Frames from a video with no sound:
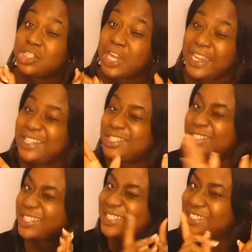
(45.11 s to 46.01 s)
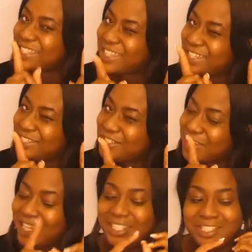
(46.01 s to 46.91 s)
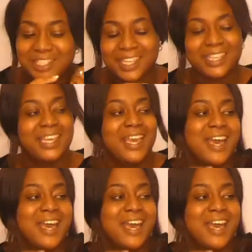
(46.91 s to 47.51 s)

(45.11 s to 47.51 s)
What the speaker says: changing this year. That is changing.